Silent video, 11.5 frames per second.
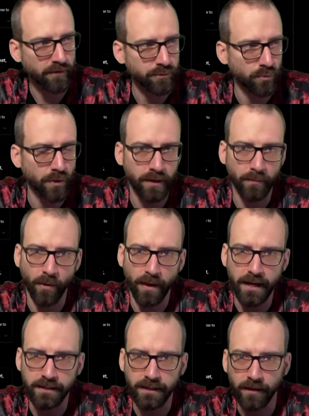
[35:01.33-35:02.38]
have to worry about
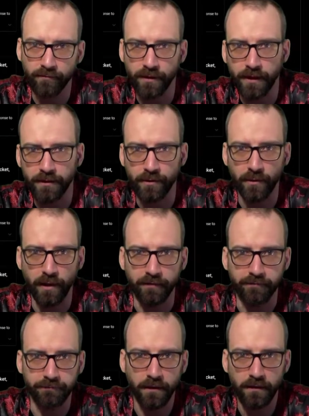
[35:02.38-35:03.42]
anything ever again in your
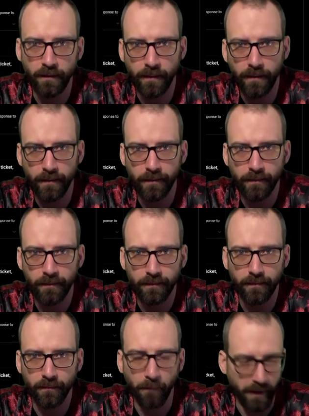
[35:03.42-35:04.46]
life.
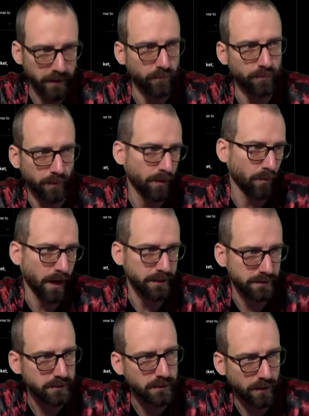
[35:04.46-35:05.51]
Money
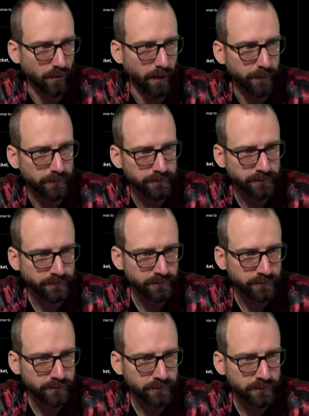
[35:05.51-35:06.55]
wise, anyway.
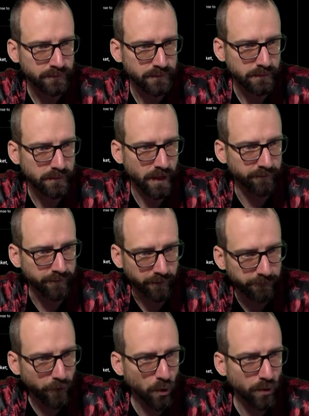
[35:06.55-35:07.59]
Infinite
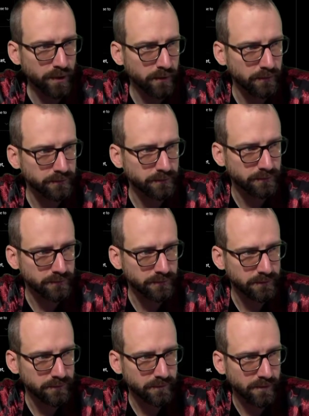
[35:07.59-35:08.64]
food,
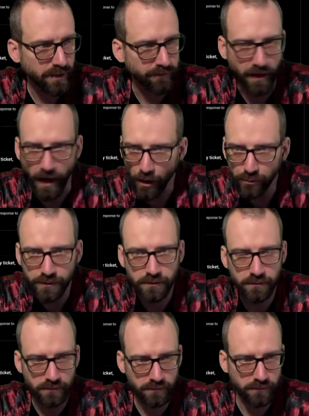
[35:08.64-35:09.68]
infinite
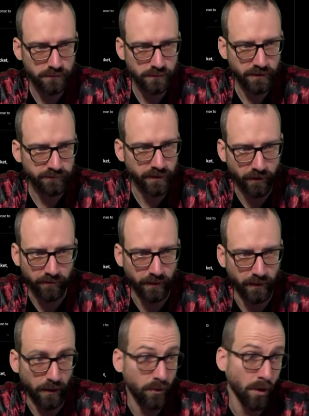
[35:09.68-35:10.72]
house, infinite everything.
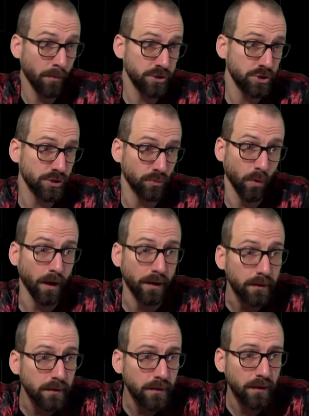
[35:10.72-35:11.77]
I don't know how much she
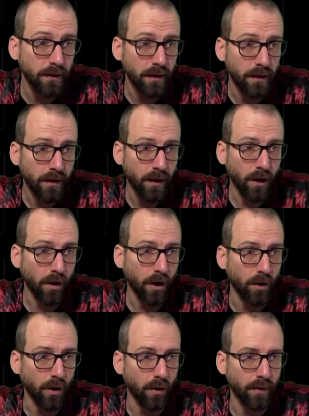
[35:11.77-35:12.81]
won.
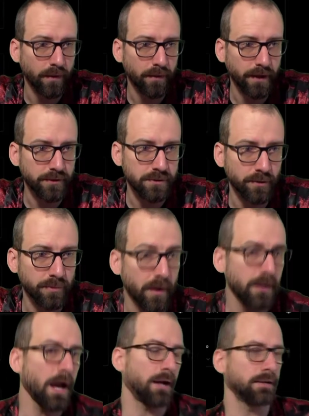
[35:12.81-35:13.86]
Oh, $1,000.
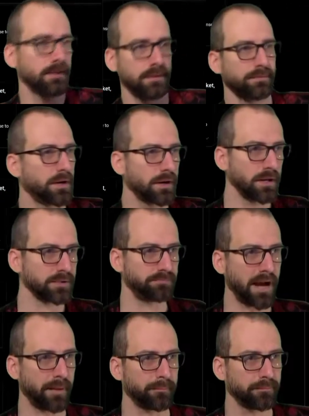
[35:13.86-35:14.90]
Yeah, there it is,
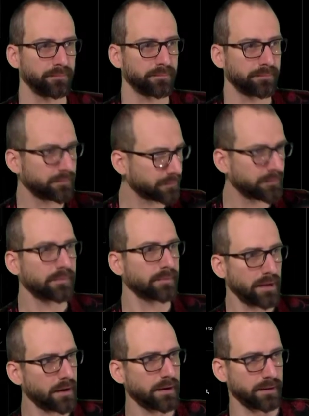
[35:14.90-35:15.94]
bam.
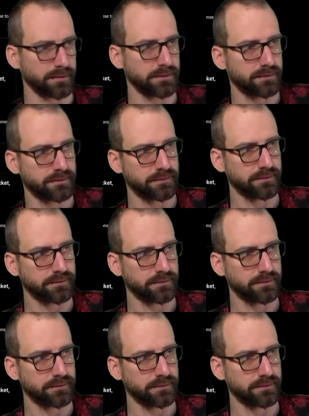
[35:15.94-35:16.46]
There it is.